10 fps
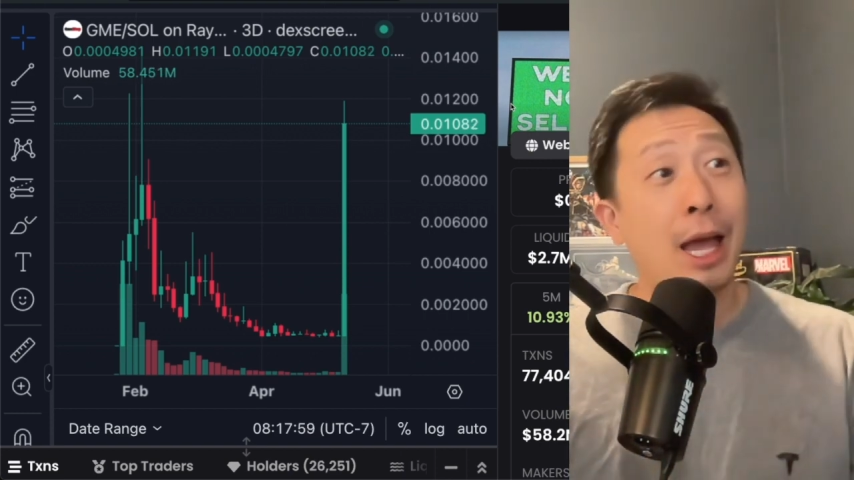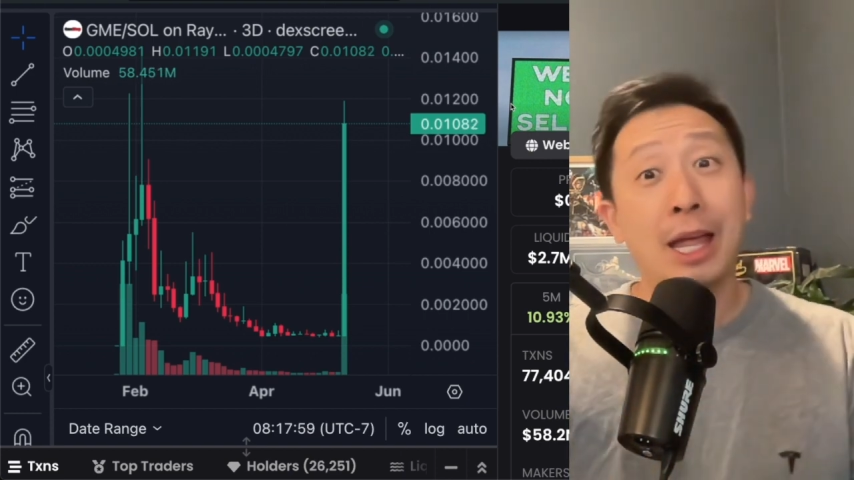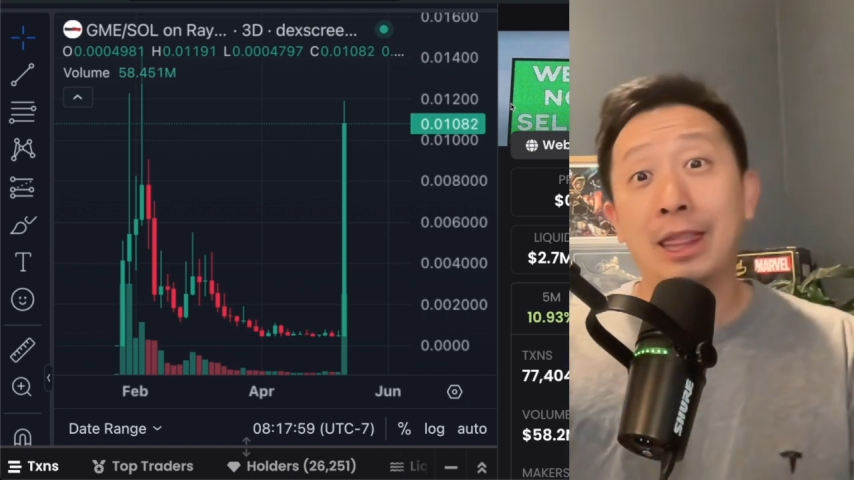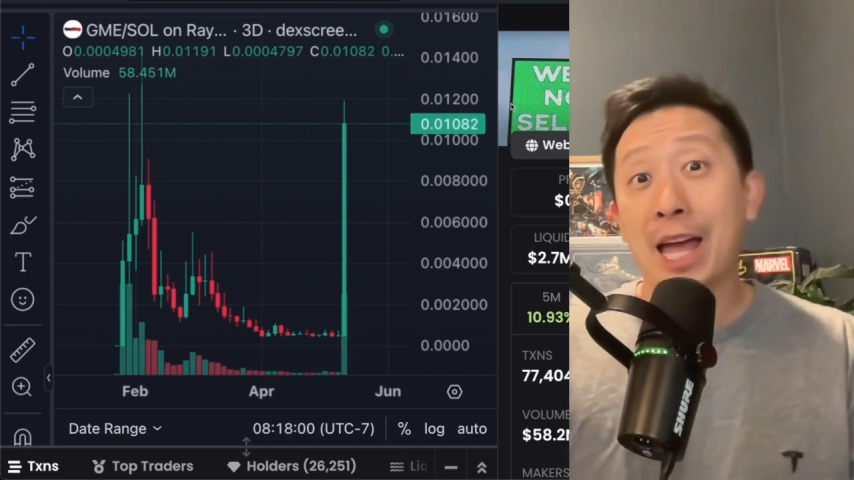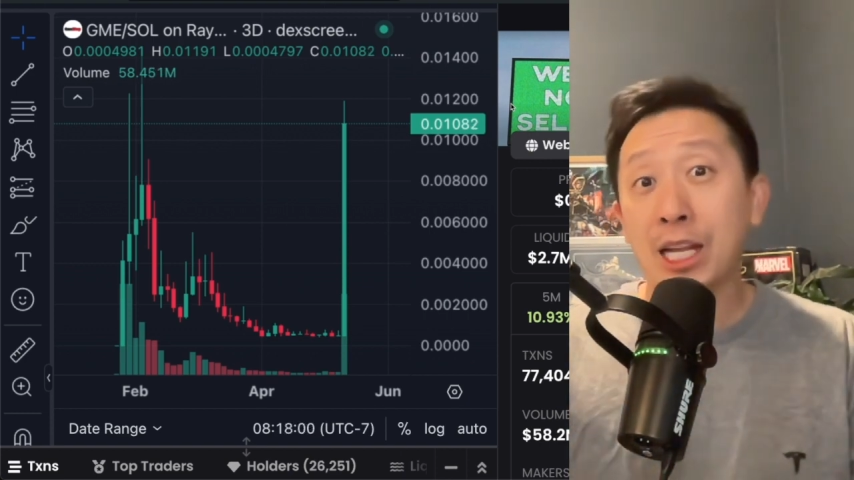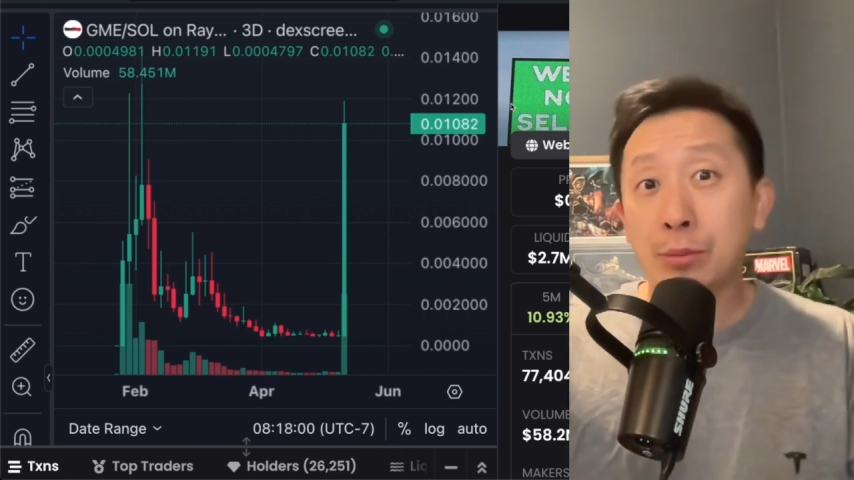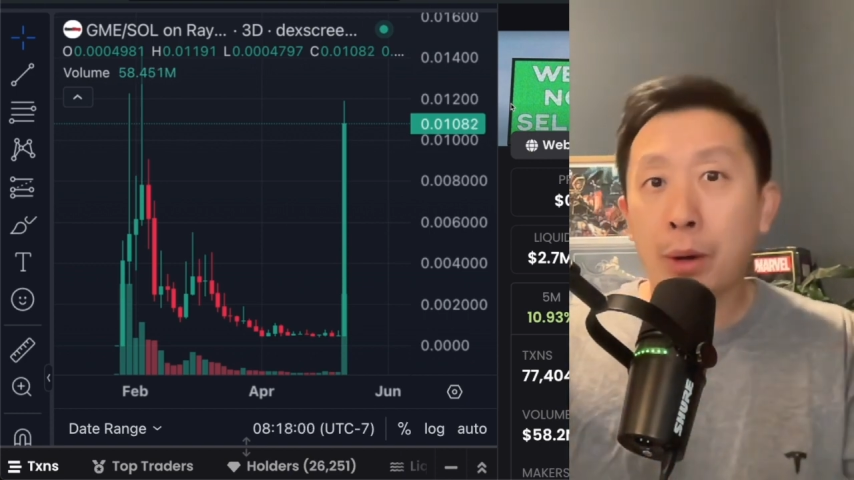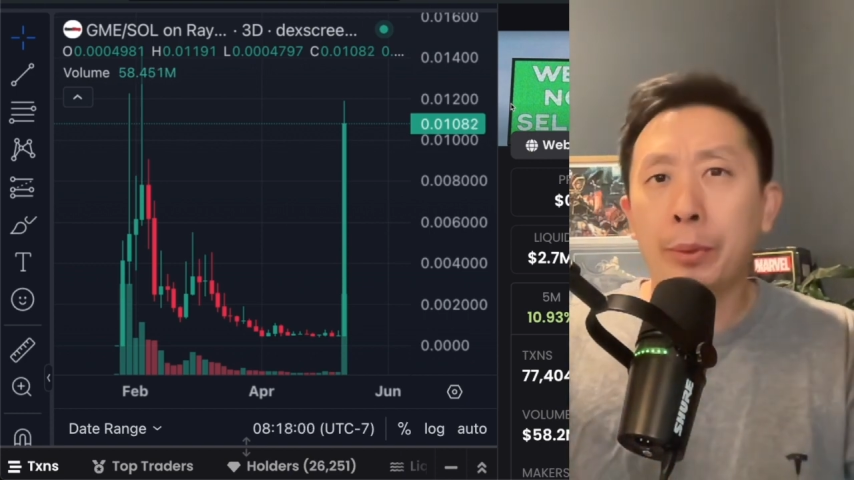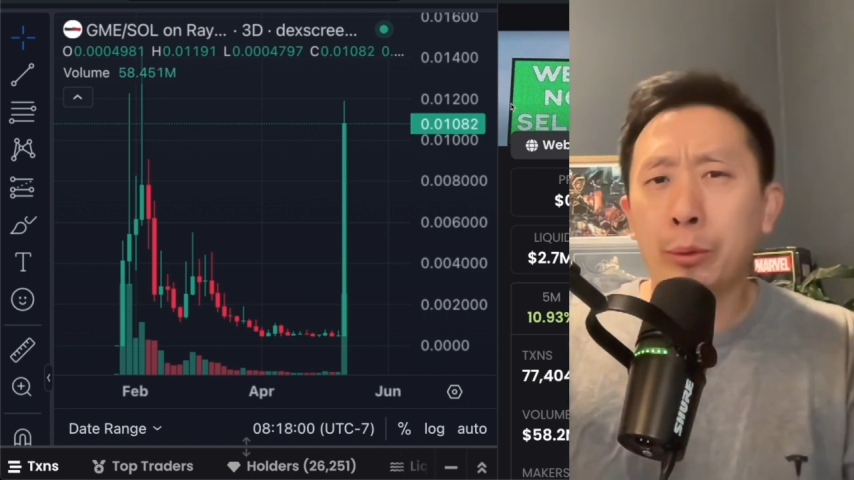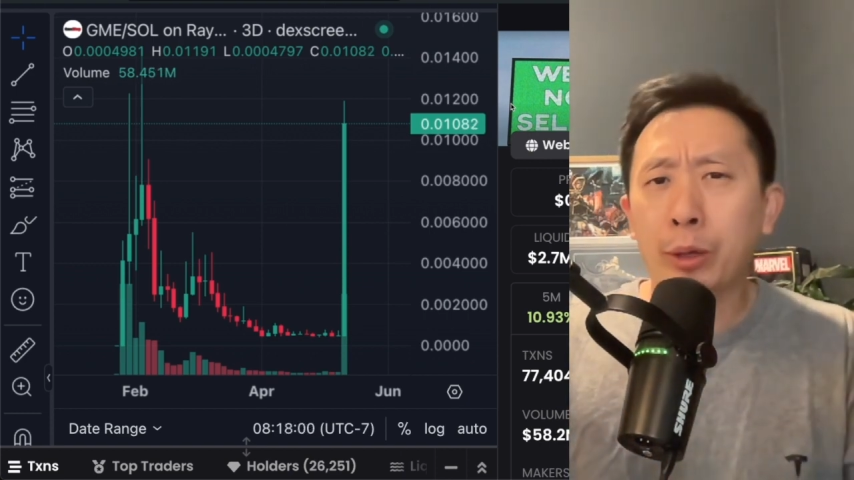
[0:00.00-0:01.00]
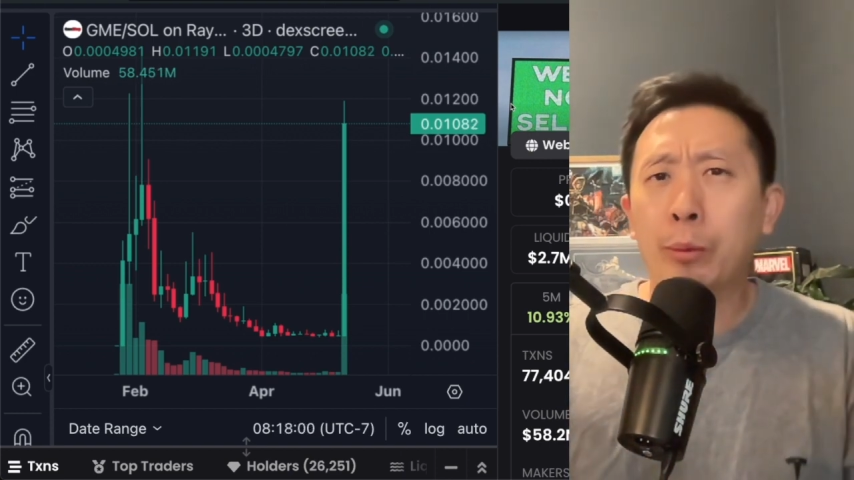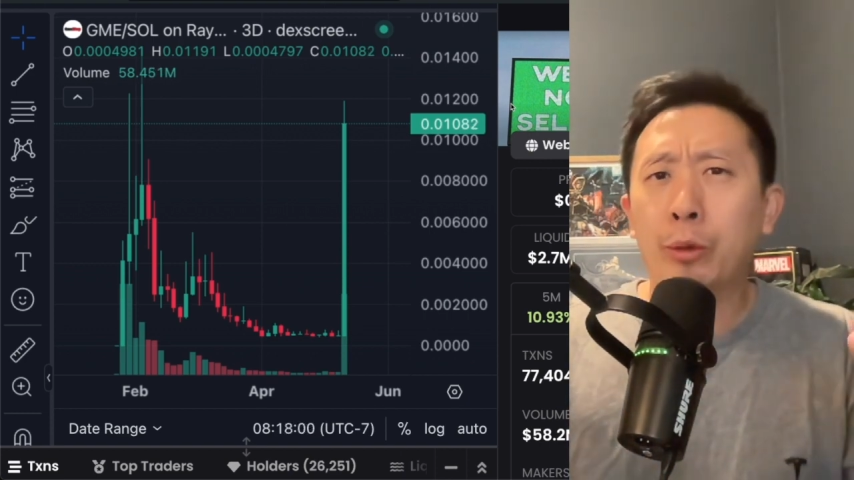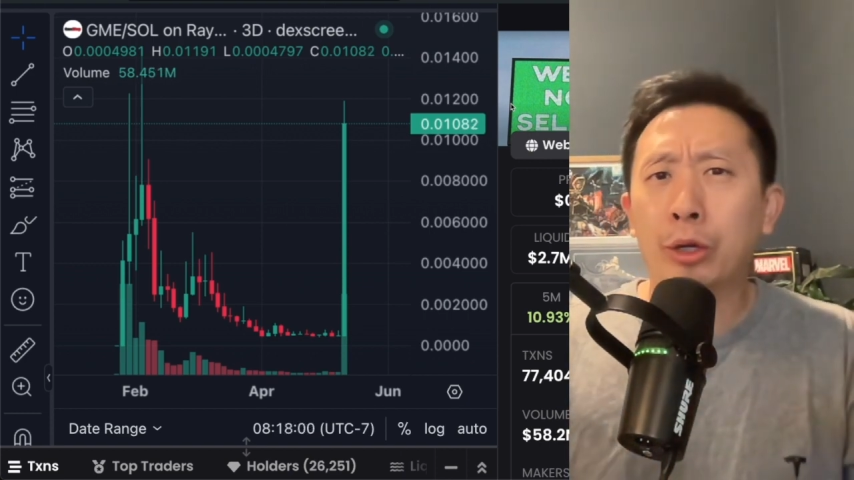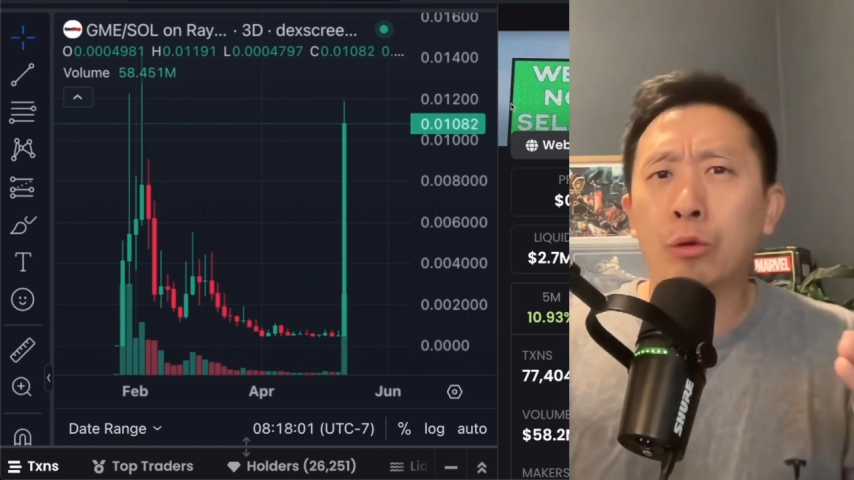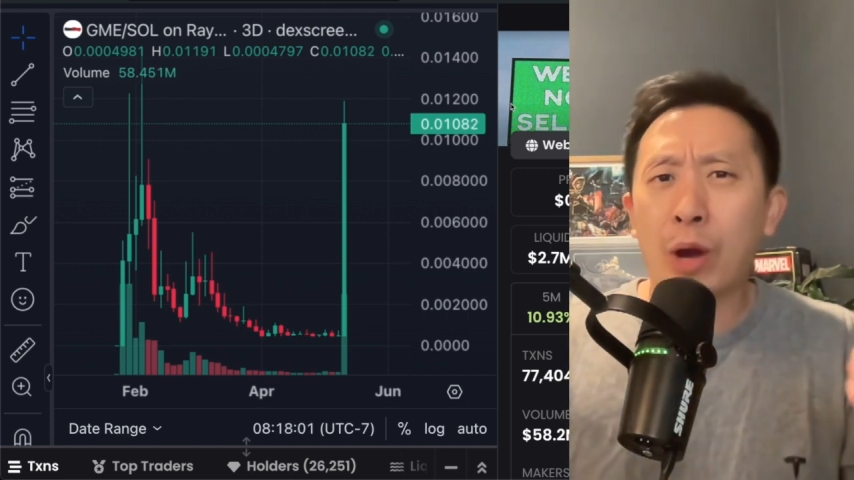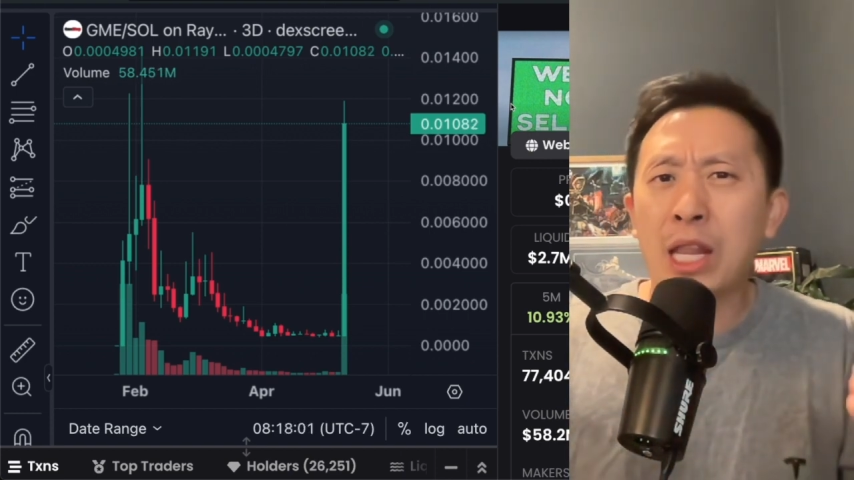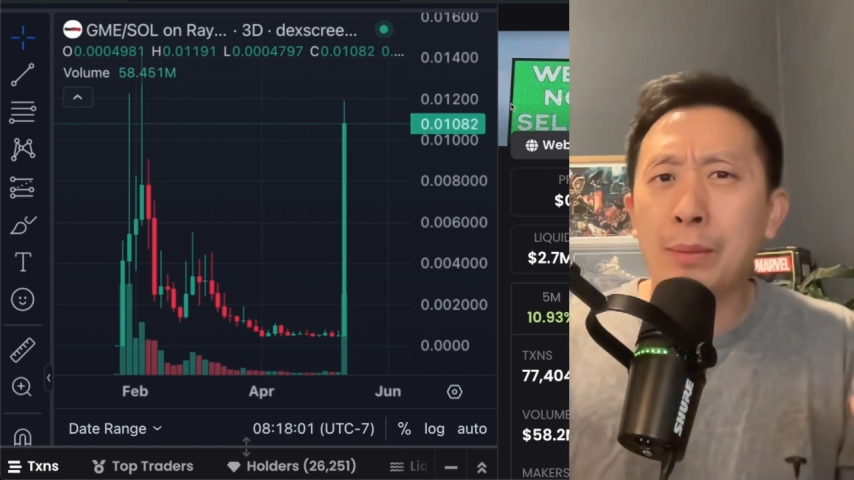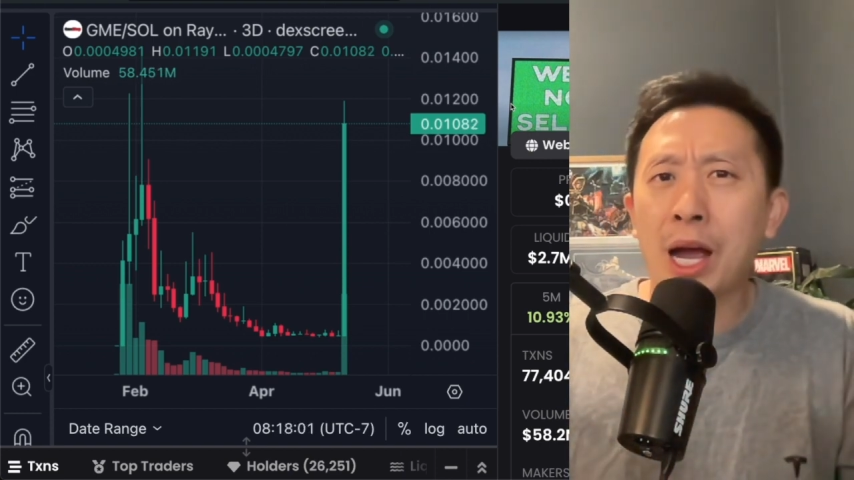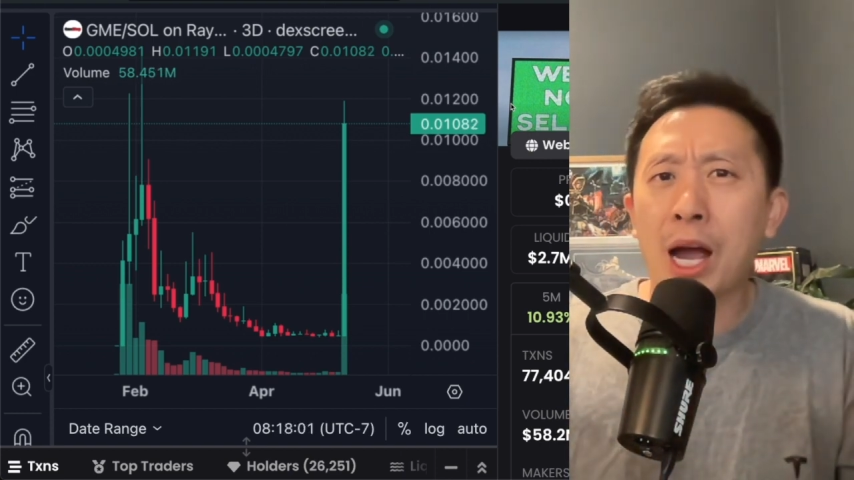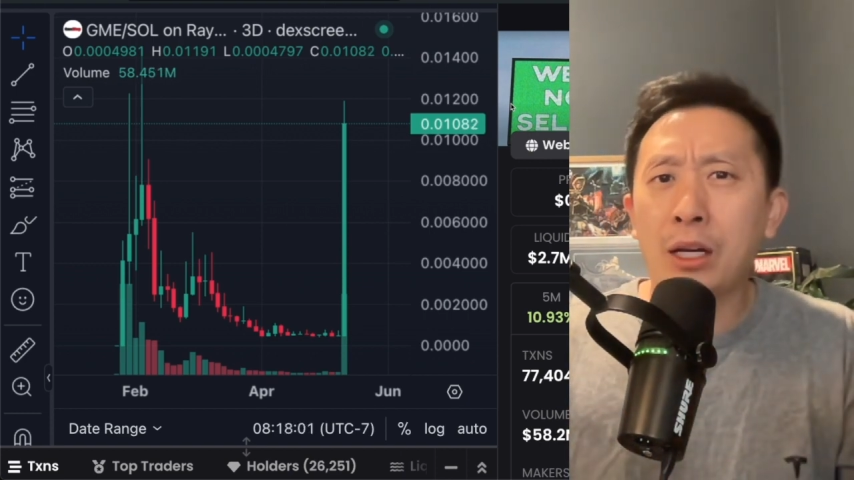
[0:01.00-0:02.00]
And that's probably what we're going to rally
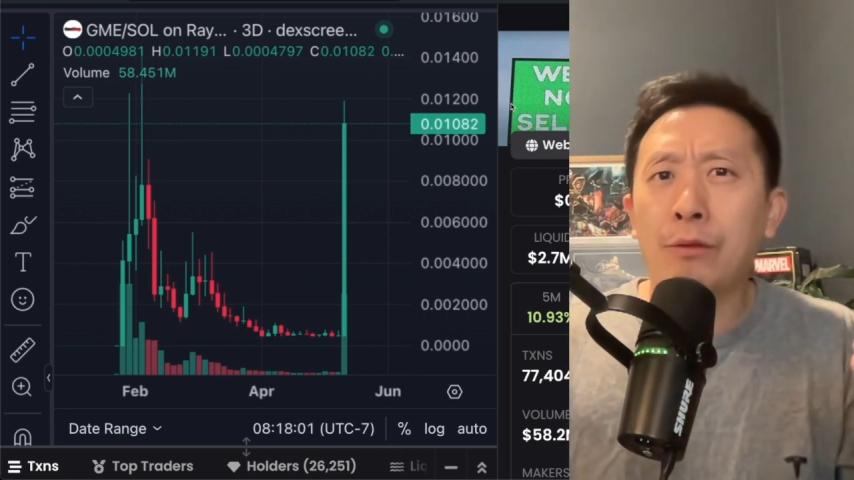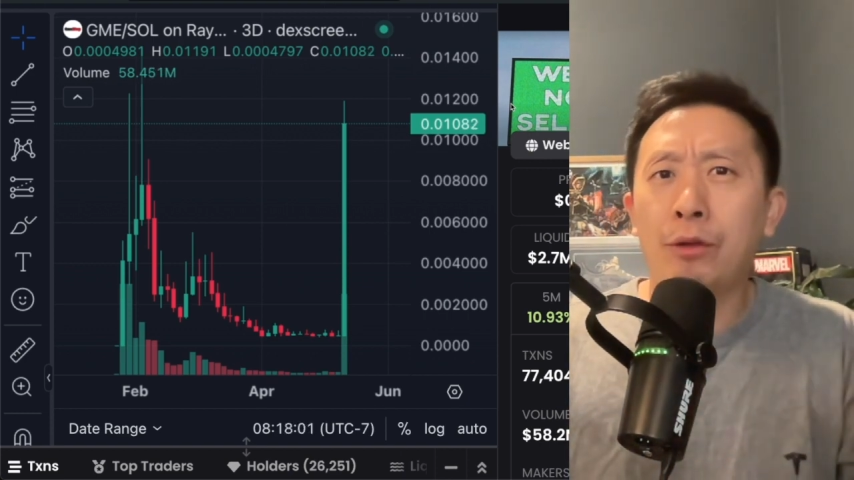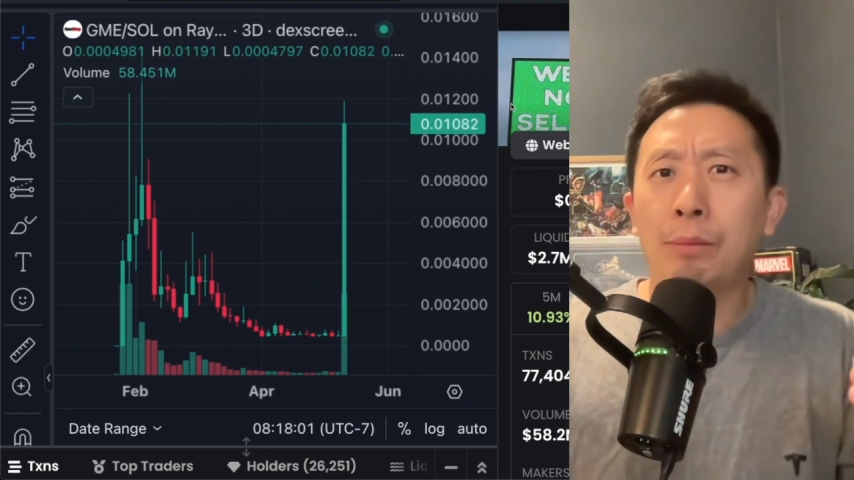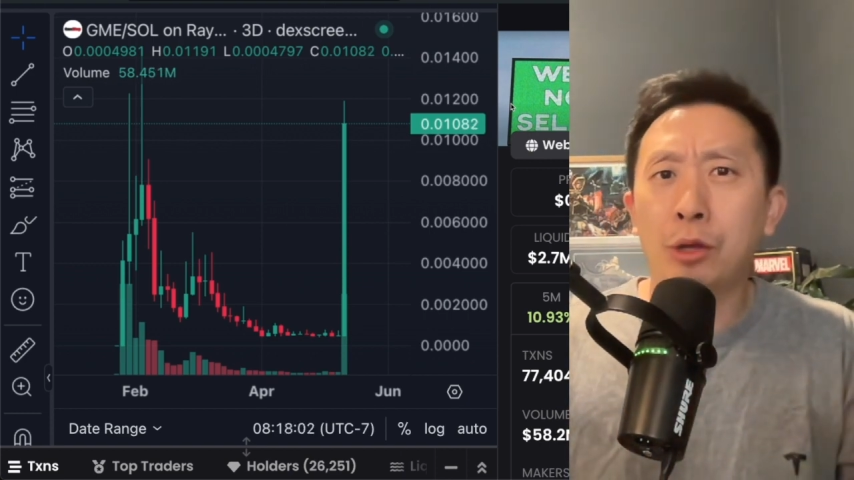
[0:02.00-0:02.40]
behind to flip